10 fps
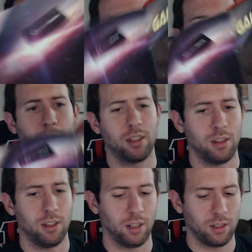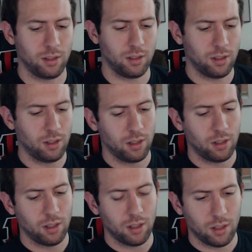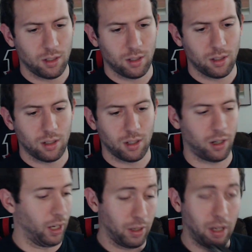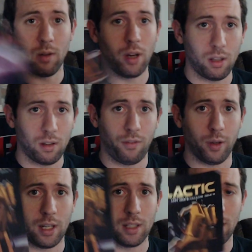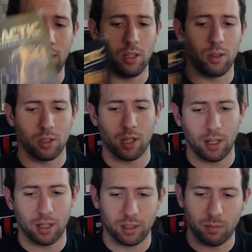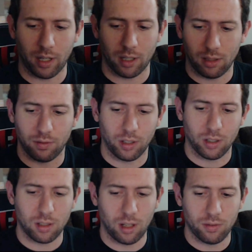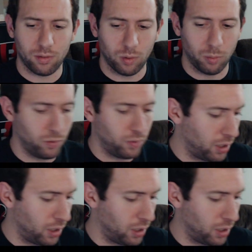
we got the best thing. Alright, anyway, if you guys get it, you can check out this magazine for yourself. We'll move